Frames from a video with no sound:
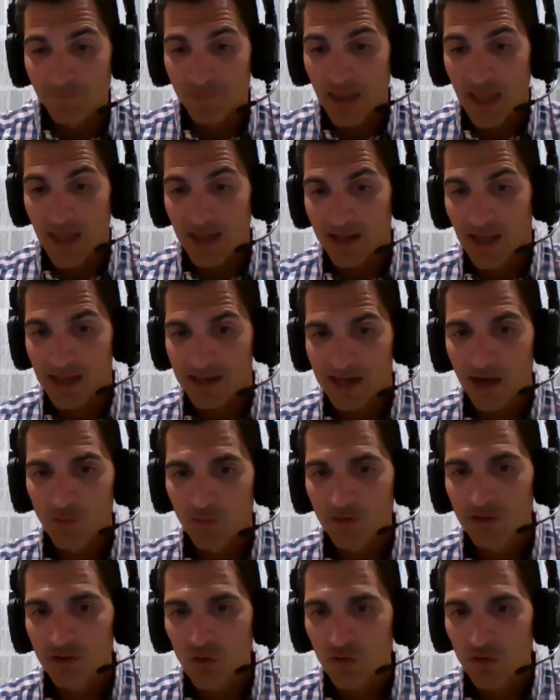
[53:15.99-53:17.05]
And I
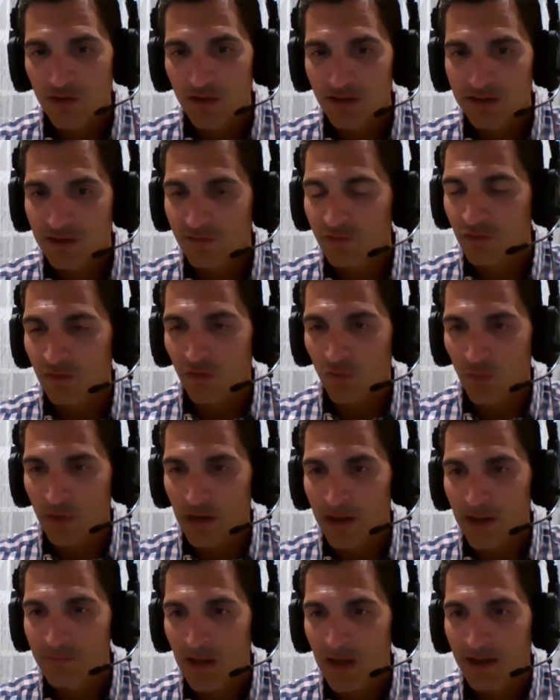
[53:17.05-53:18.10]
really do see a difference when
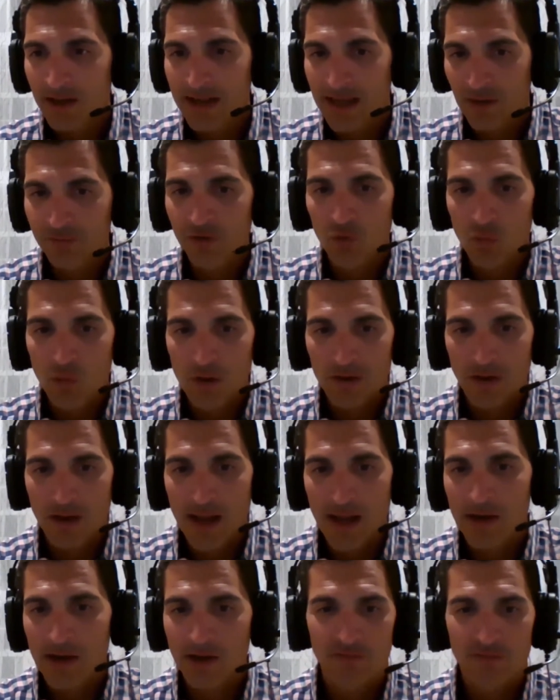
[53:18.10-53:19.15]
I'm not out there working
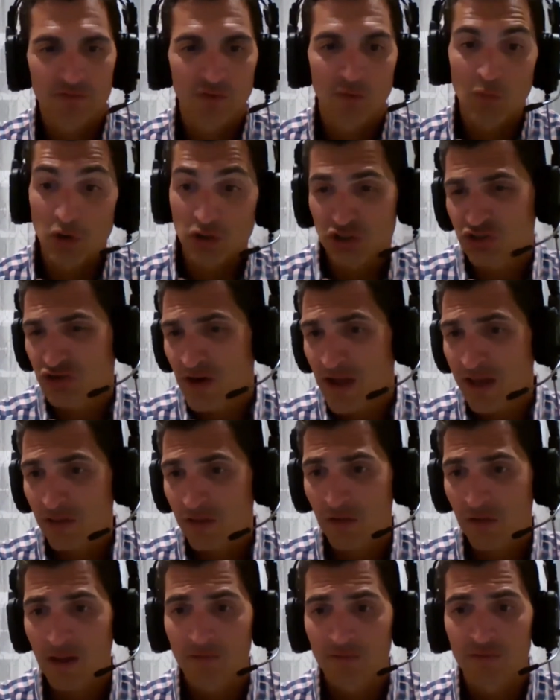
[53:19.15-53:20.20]
out. I feel more
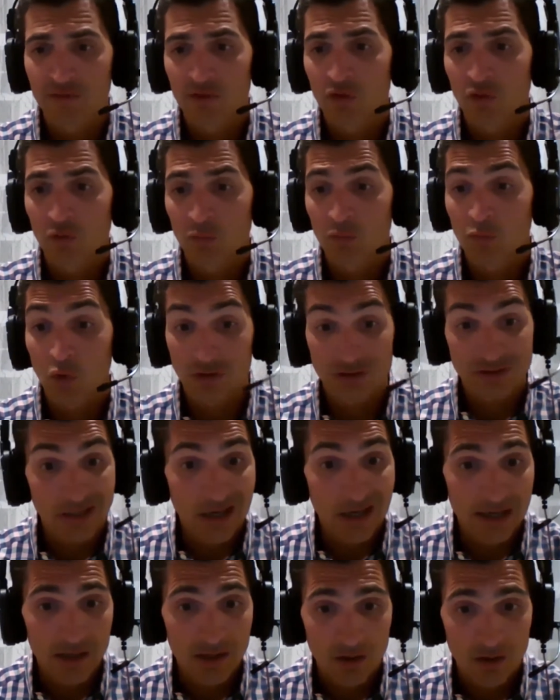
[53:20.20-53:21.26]
stressed. I feel more
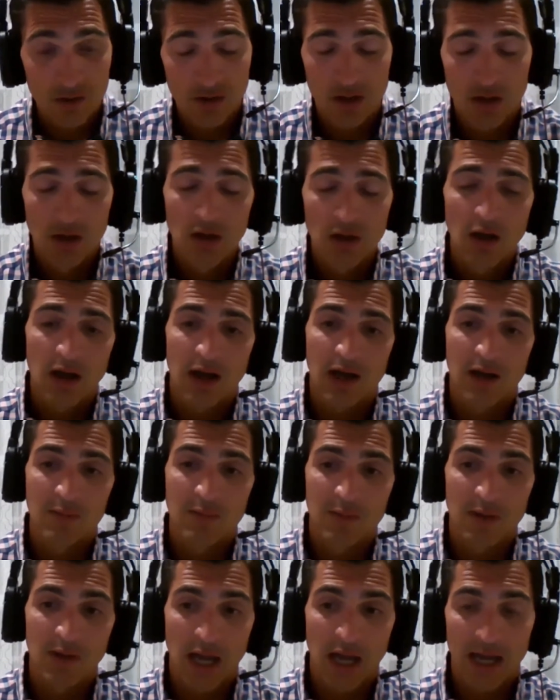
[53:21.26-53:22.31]
tired.
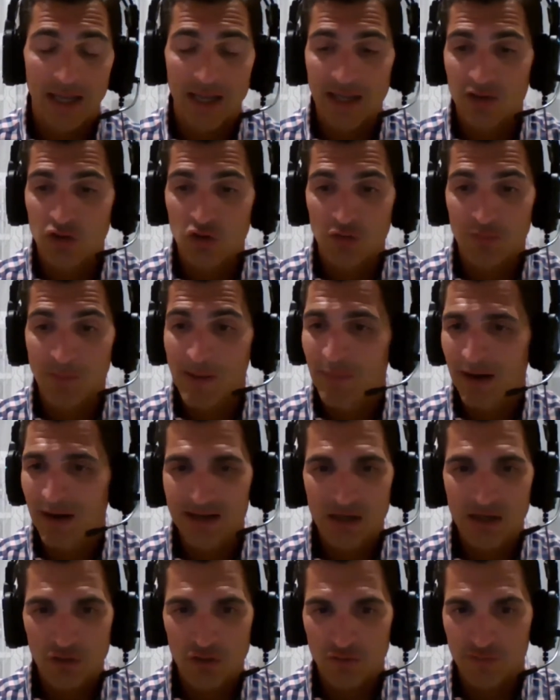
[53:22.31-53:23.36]
It's just, my
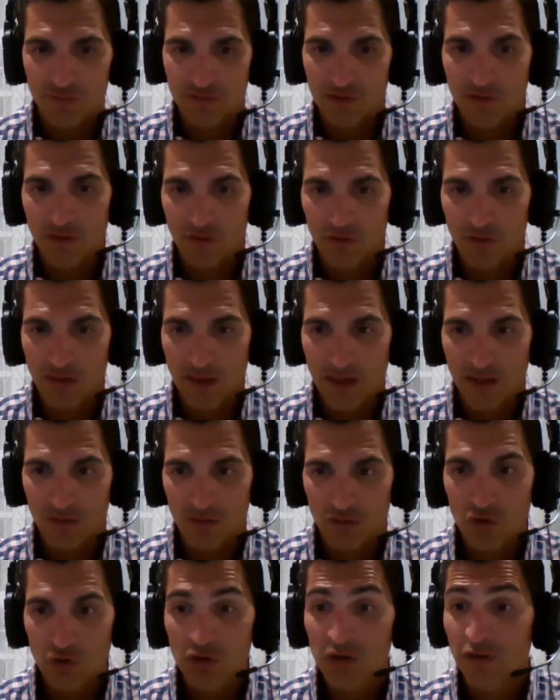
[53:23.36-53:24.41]
body doesn't feel
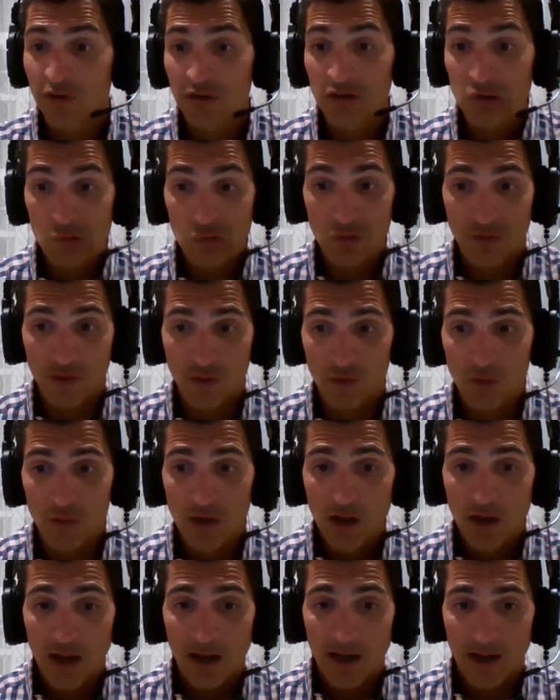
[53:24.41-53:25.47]
as good as it used
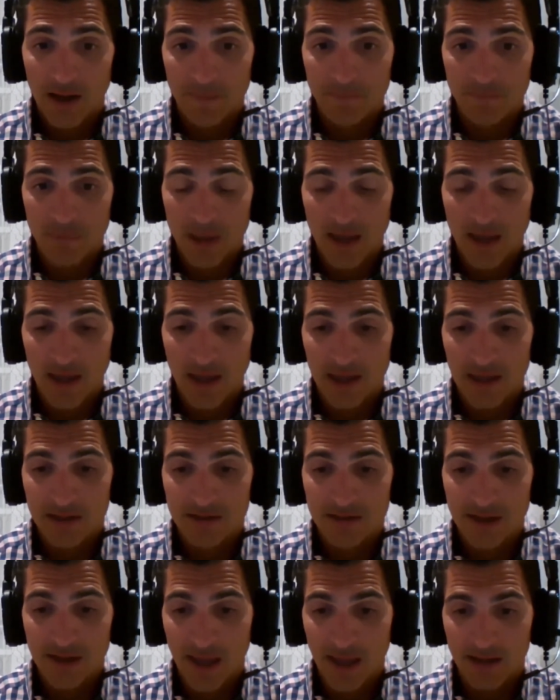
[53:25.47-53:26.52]
to.
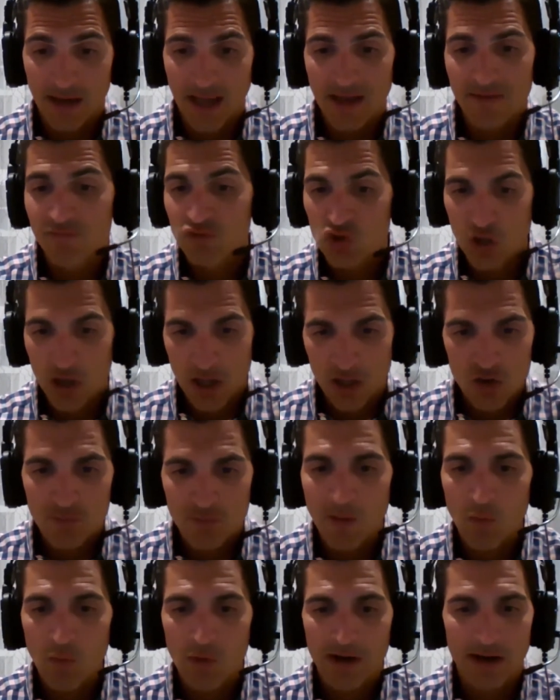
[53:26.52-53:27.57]
And I've changed
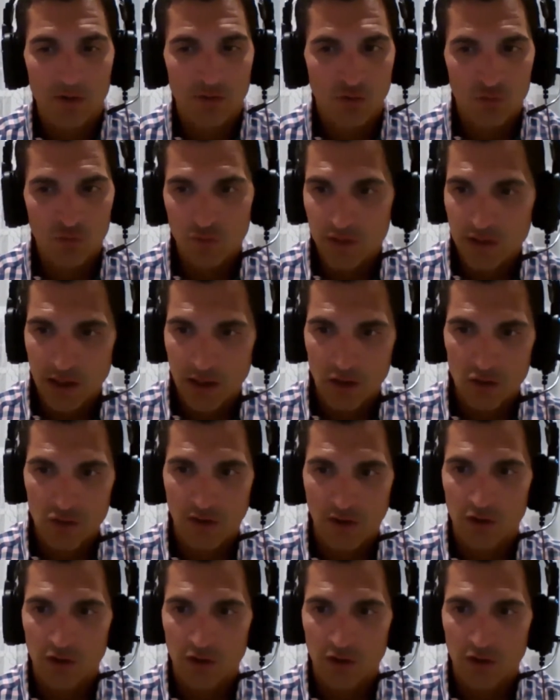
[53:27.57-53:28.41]
my workouts through the years.